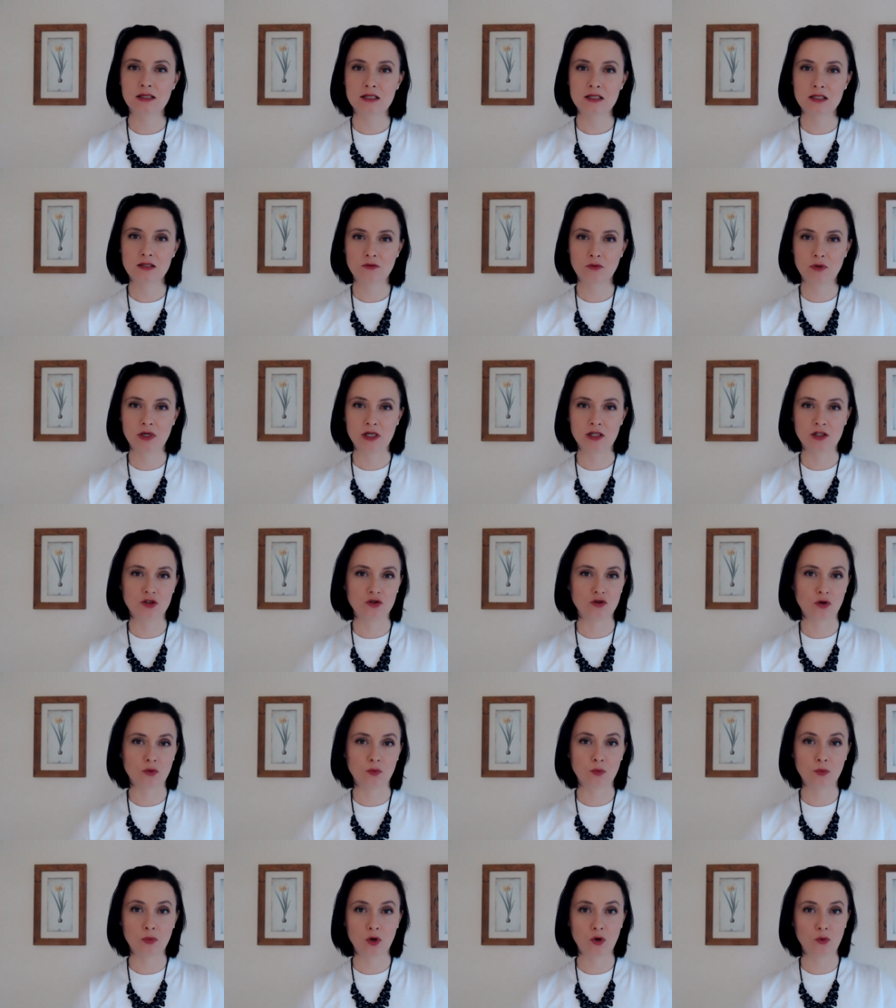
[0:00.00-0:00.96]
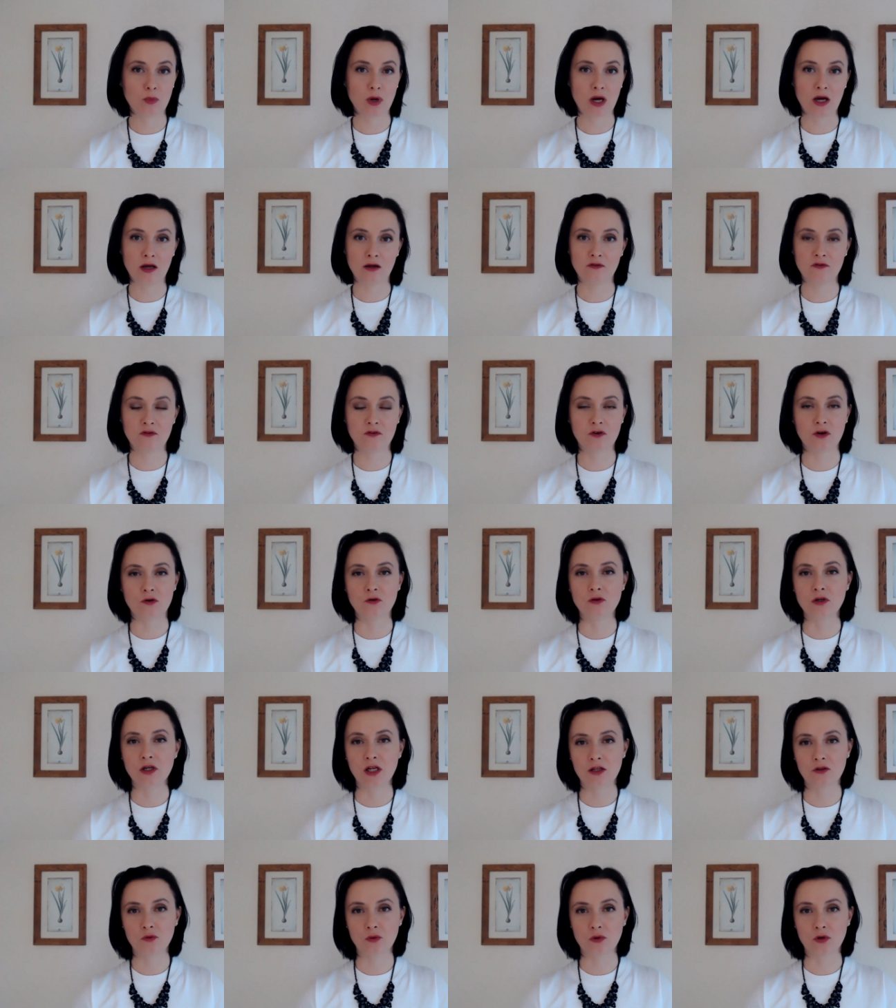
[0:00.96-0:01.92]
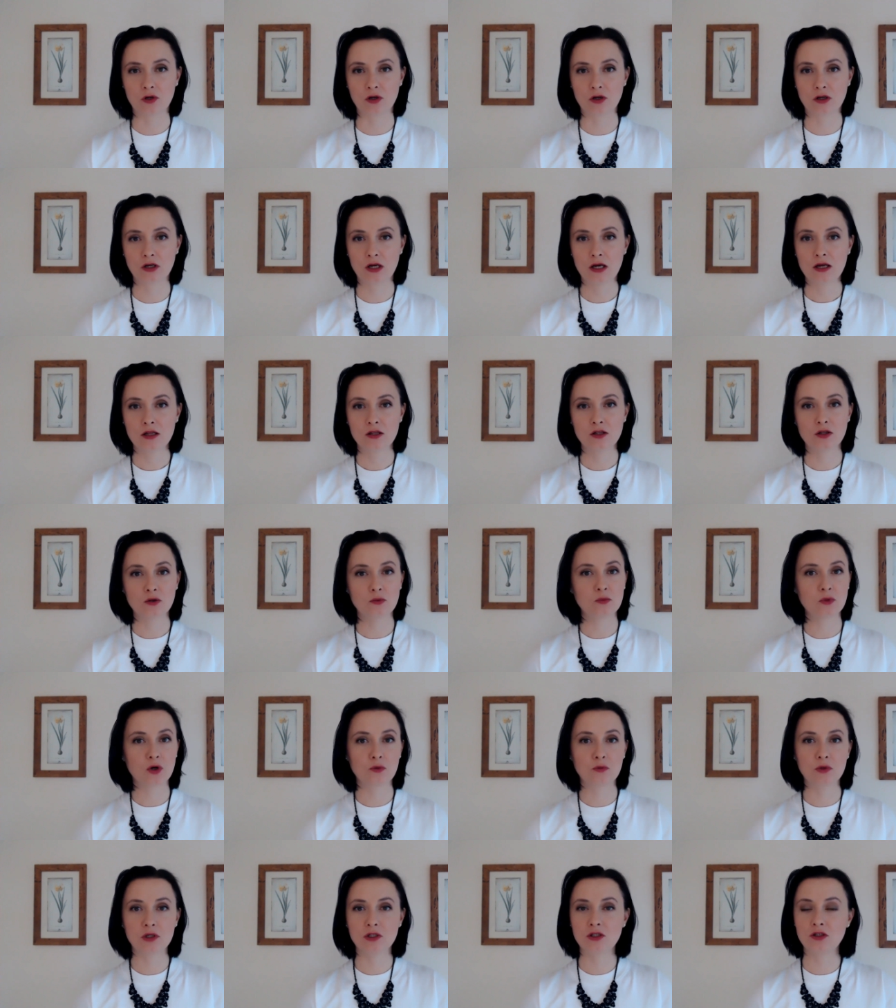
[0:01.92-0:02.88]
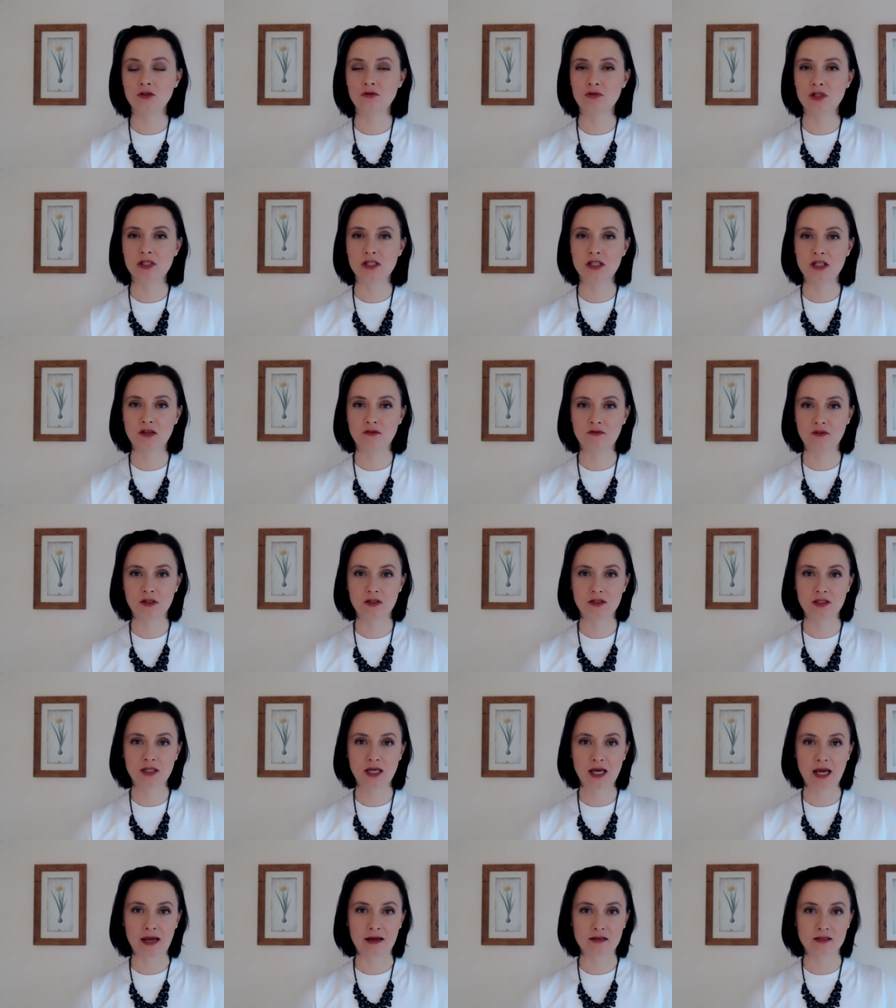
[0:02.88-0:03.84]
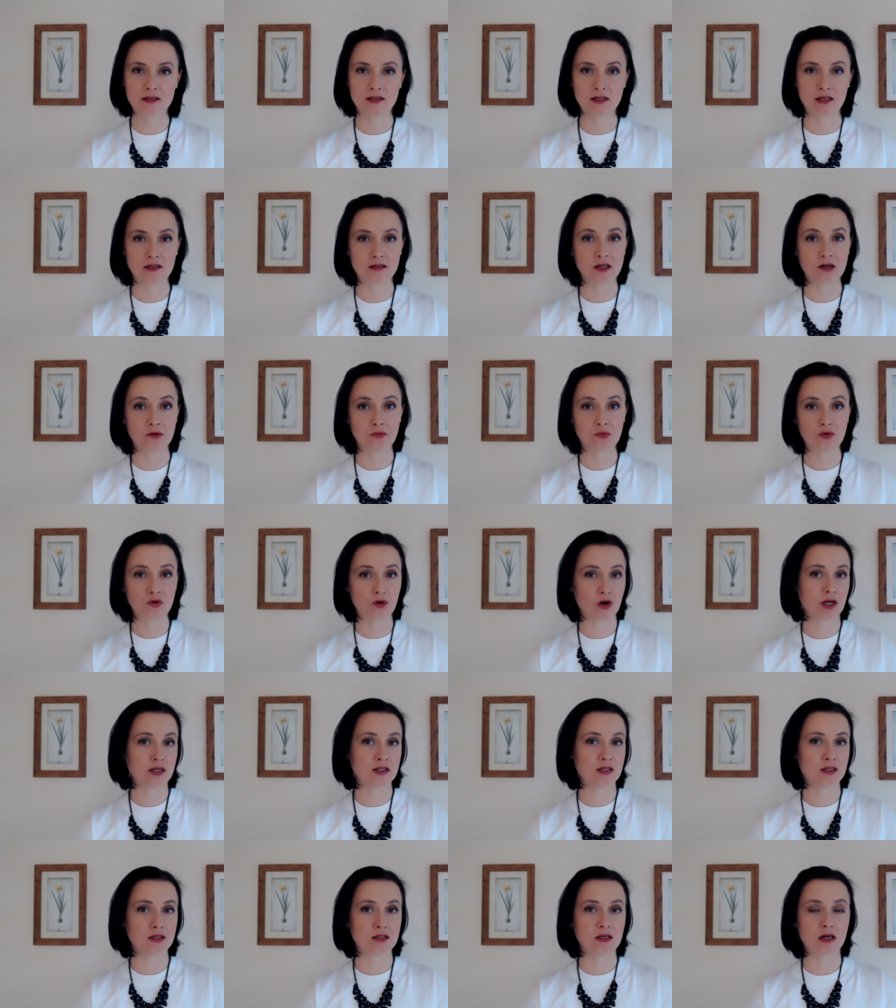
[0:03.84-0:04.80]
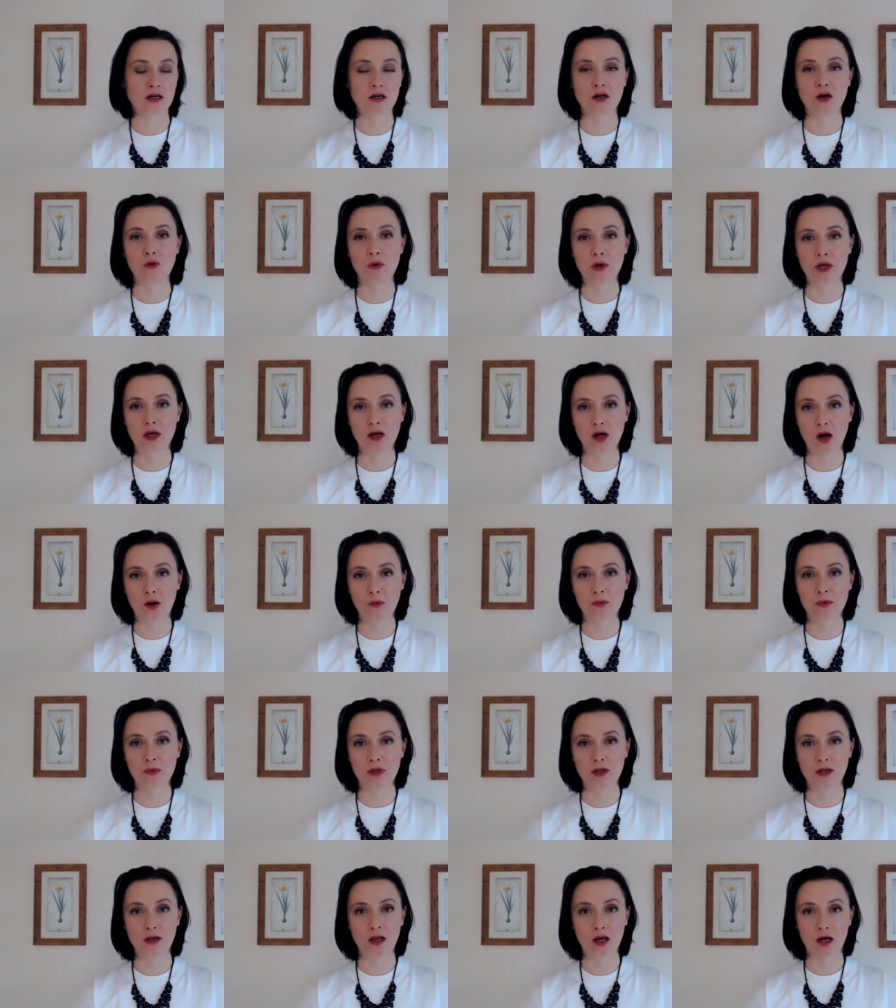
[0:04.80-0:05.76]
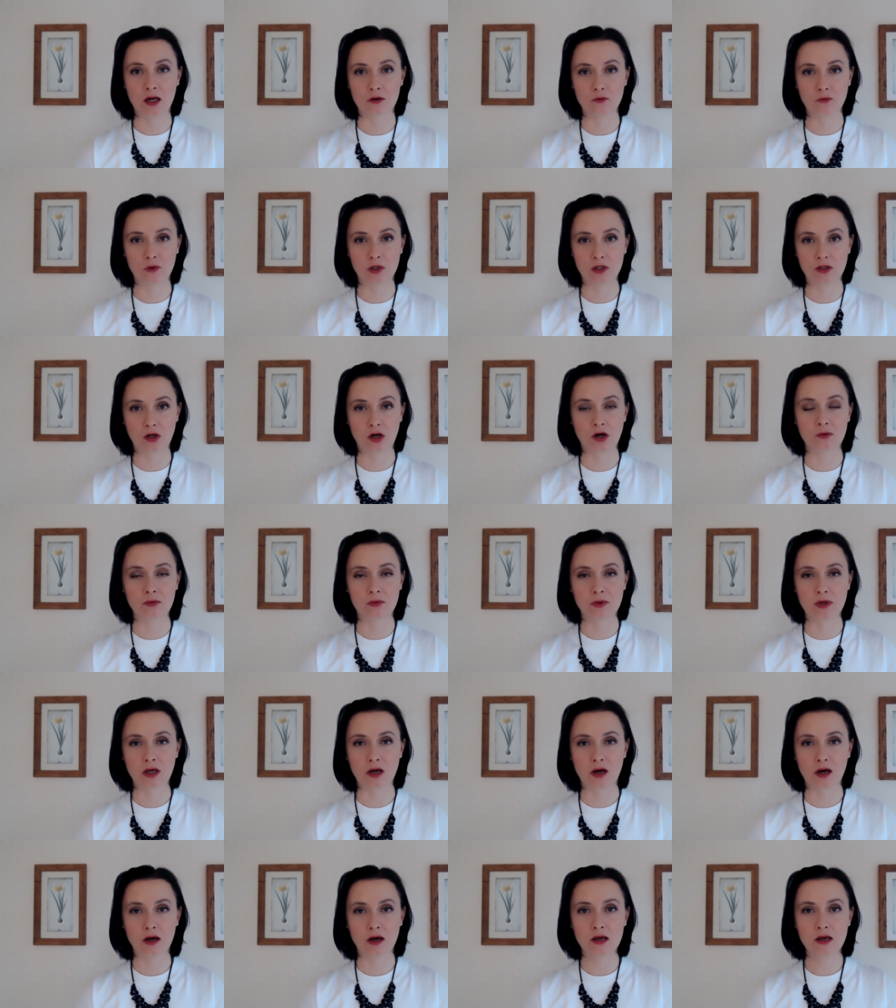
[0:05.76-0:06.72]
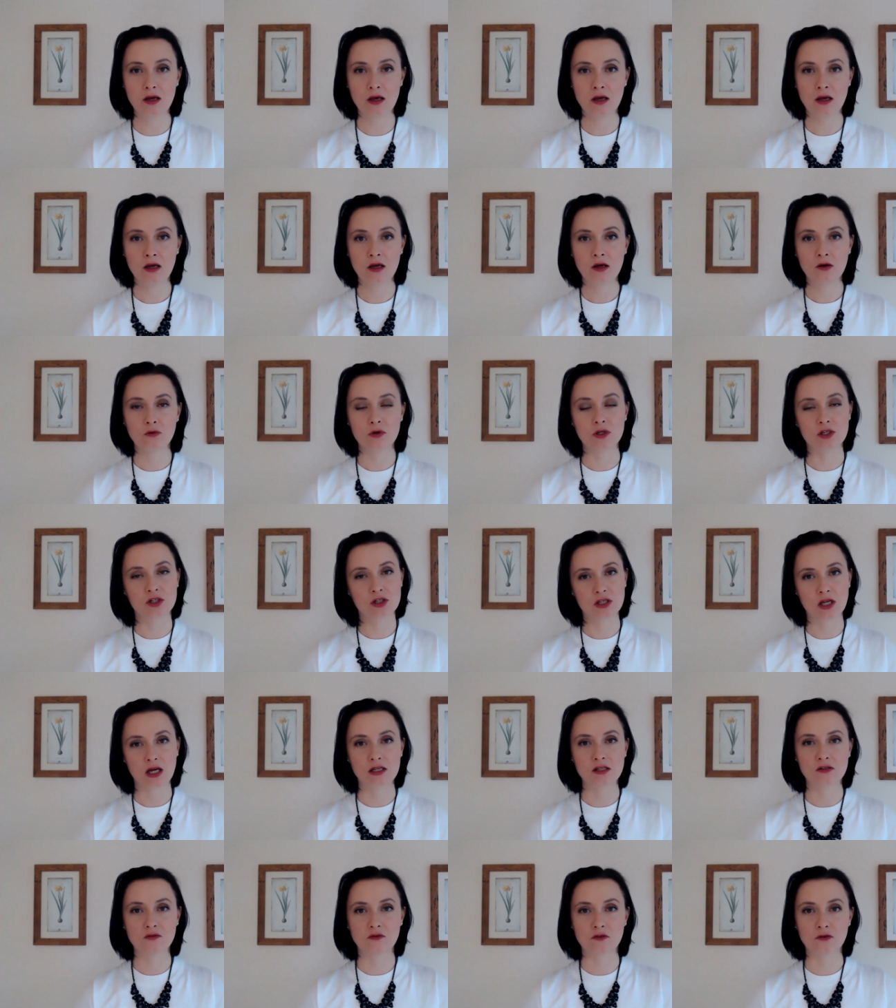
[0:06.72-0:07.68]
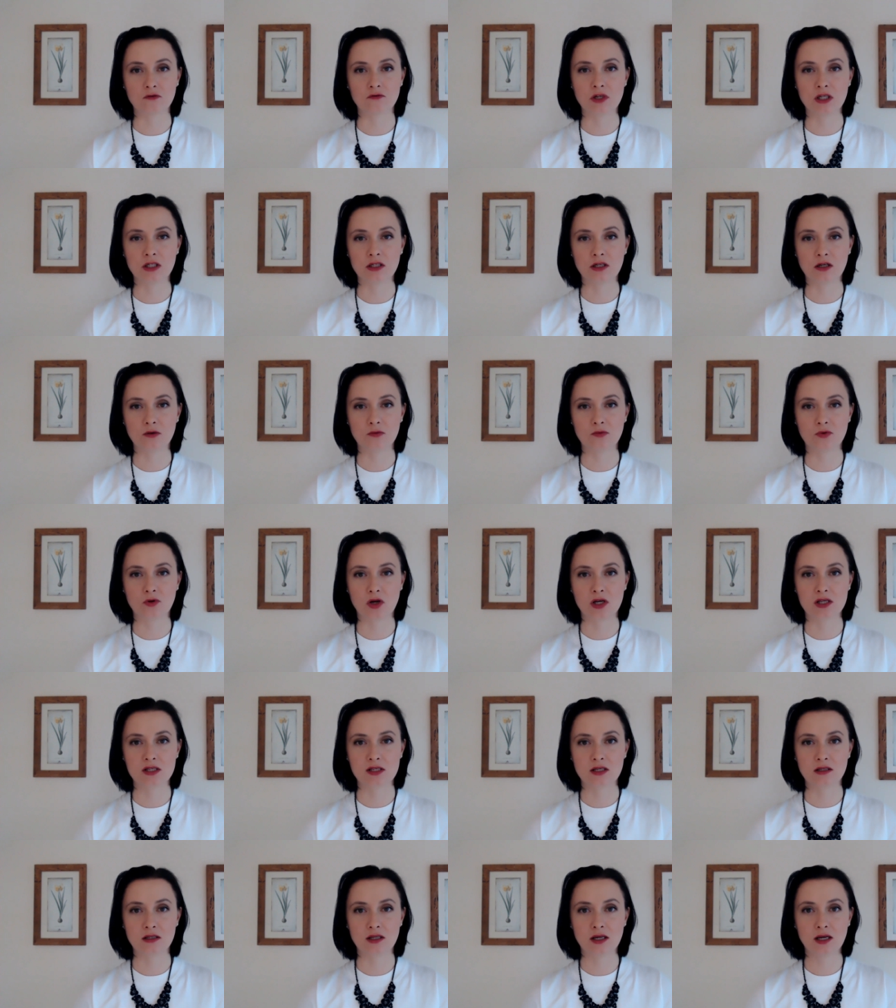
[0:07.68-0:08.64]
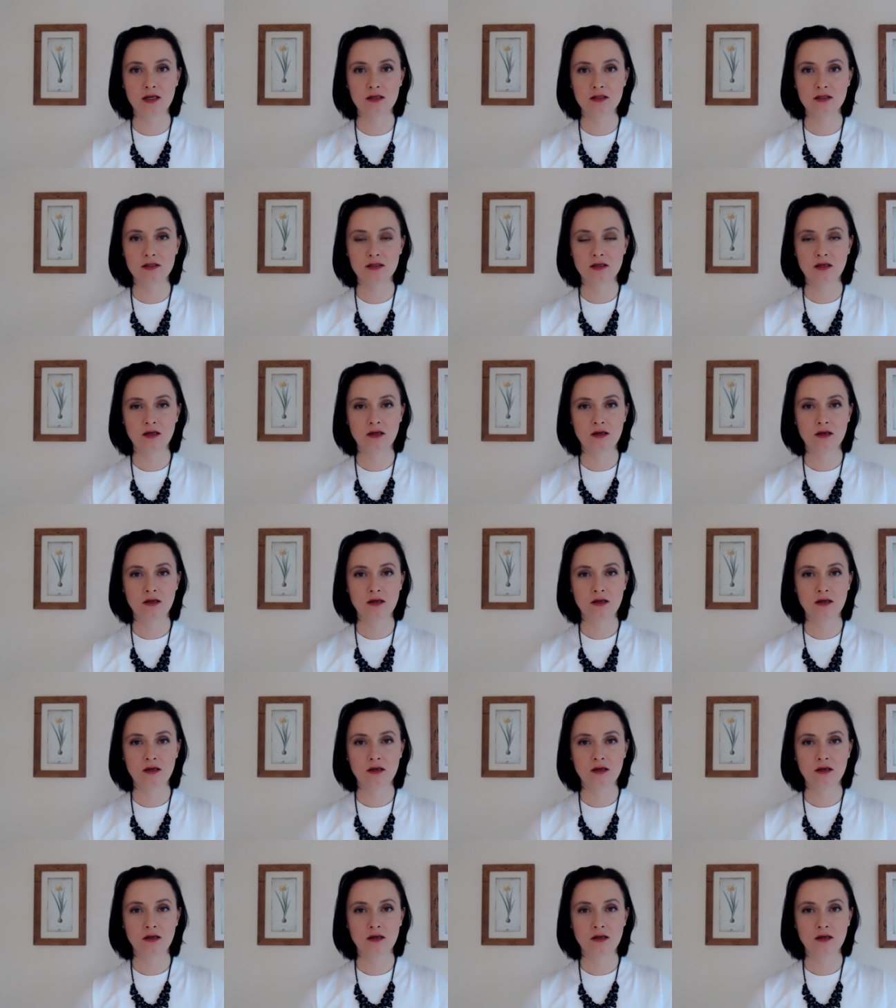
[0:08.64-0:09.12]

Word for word: switch your mobile phone network the moment you received a text that their prices are going up in line with RPI, which stands for Retail Price Index?